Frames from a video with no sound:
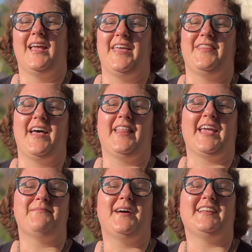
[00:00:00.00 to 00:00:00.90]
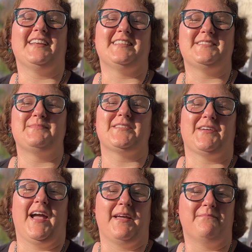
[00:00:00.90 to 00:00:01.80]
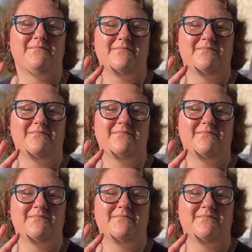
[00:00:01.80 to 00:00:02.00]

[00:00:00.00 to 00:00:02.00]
Hit that like button and subscribe.